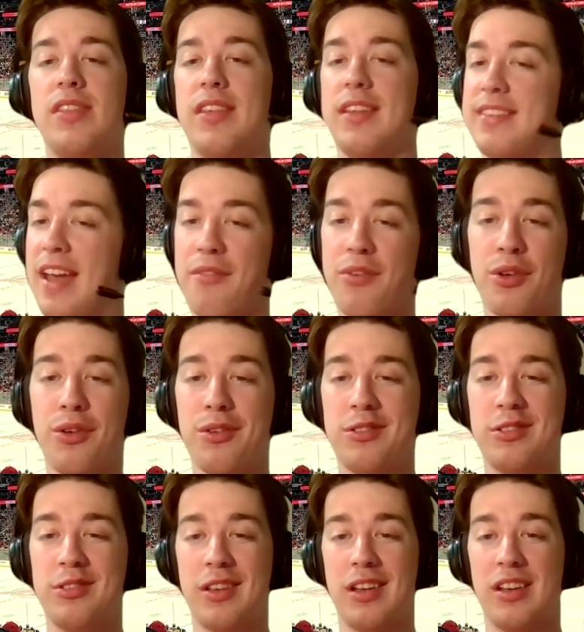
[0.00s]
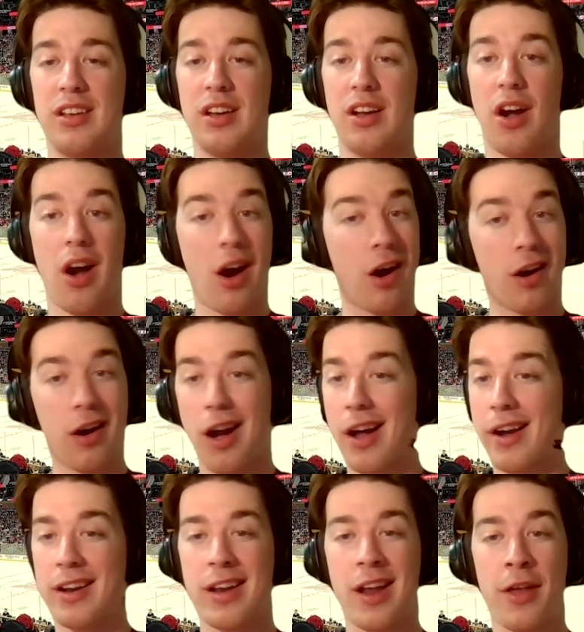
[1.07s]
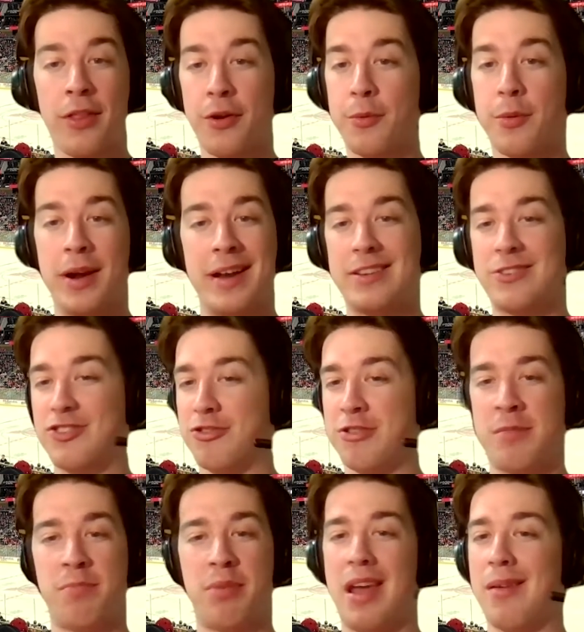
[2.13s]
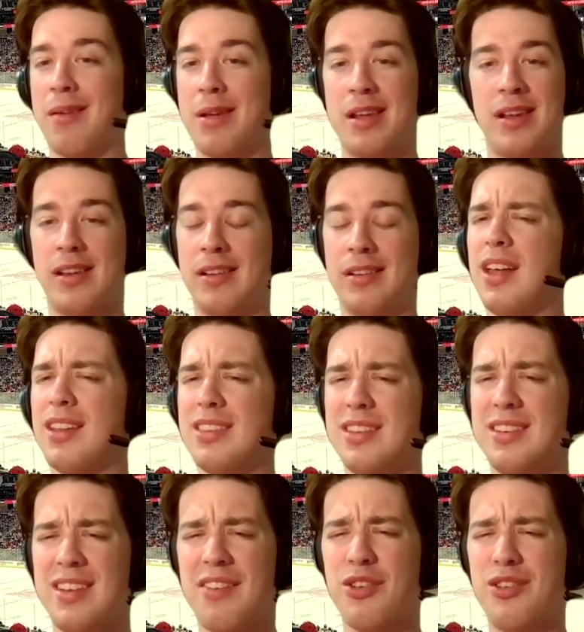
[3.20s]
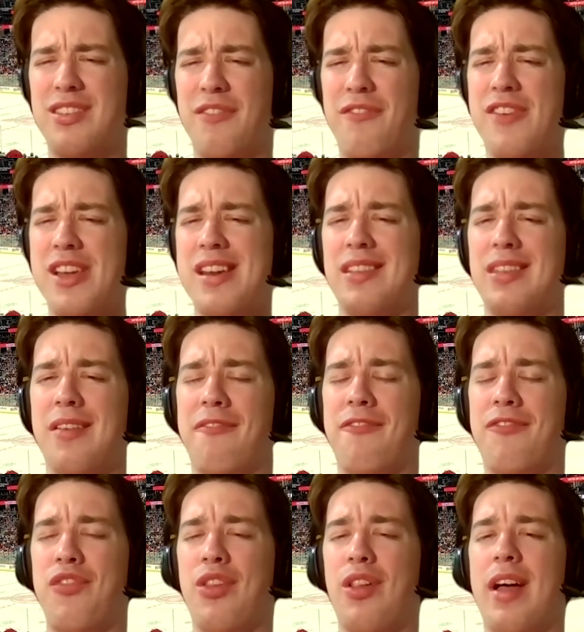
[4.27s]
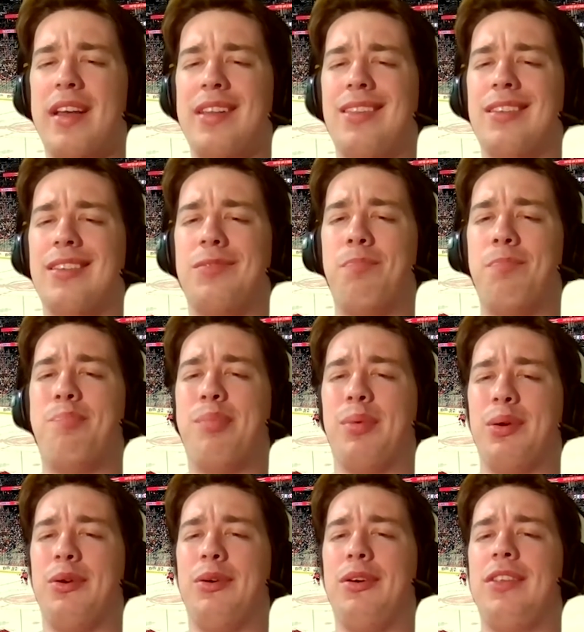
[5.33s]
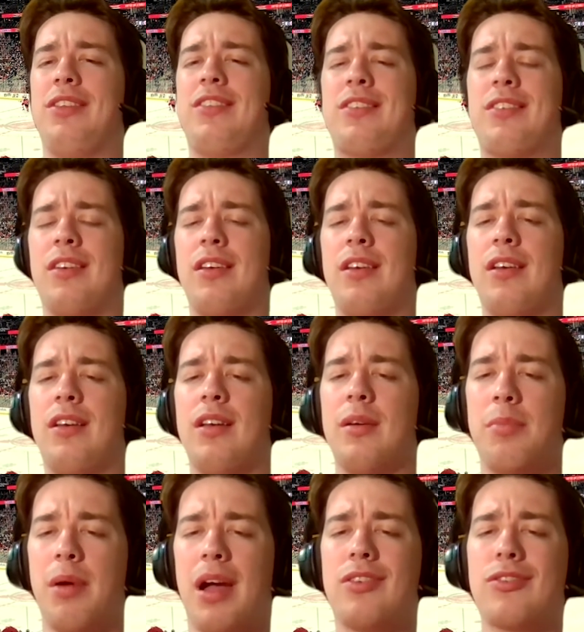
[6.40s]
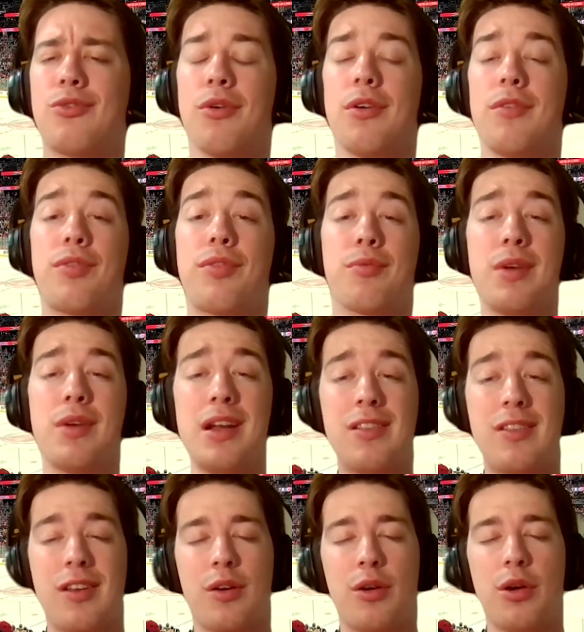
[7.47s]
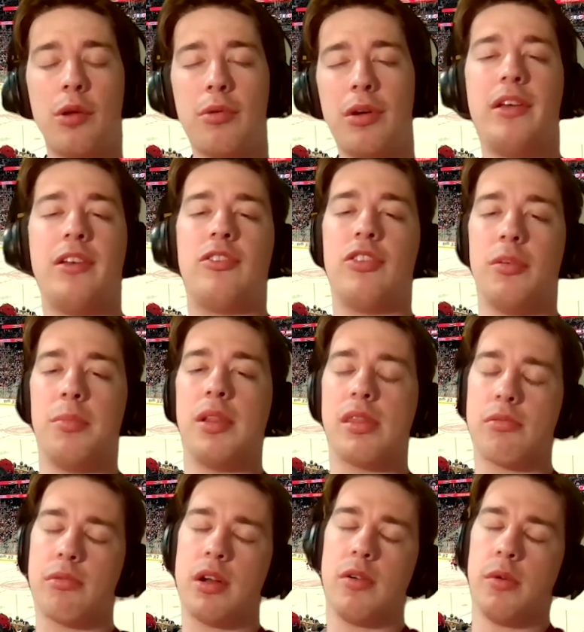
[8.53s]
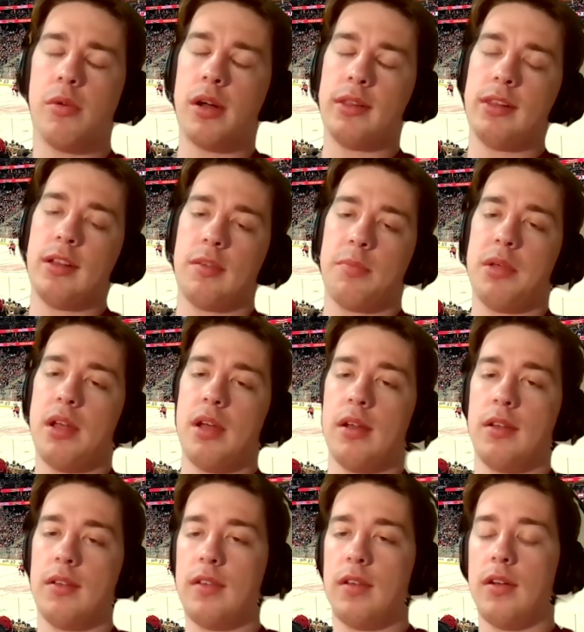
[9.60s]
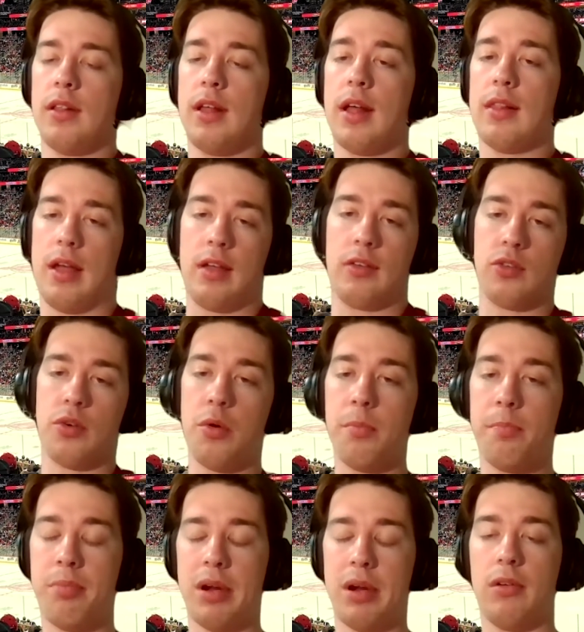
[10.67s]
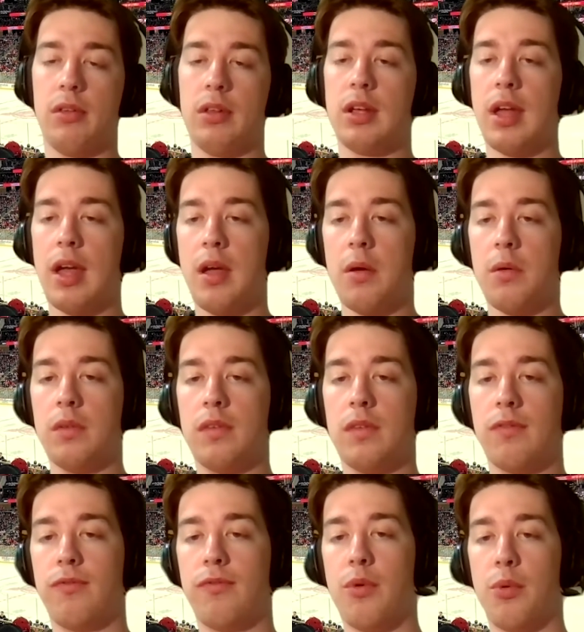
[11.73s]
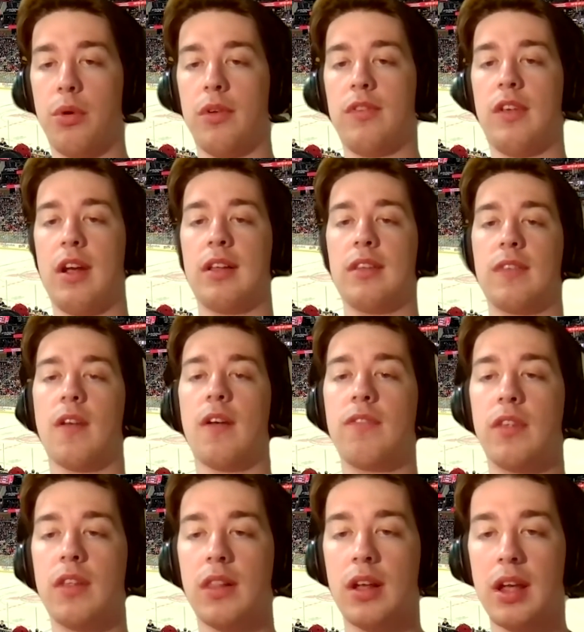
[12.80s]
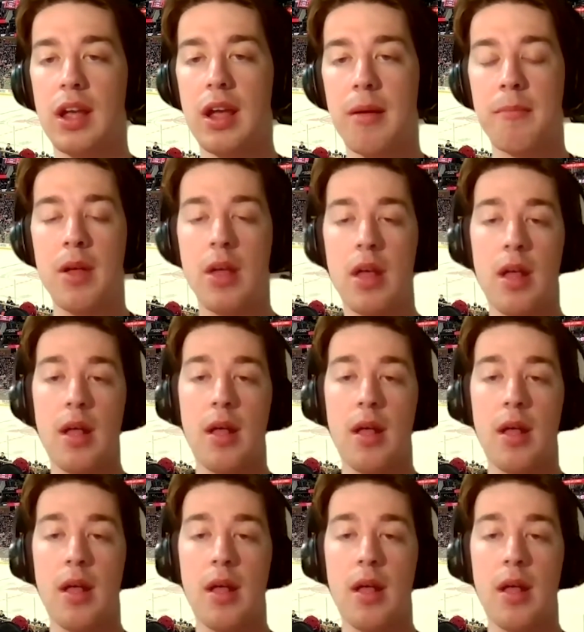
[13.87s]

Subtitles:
the Devils are on another winning streak, baby. The Devils defeated the Flightless Birds by a score of 3-2. It really should have been 3-1. Let's be honest here. That last goal barely counts. 4 seconds left in the game.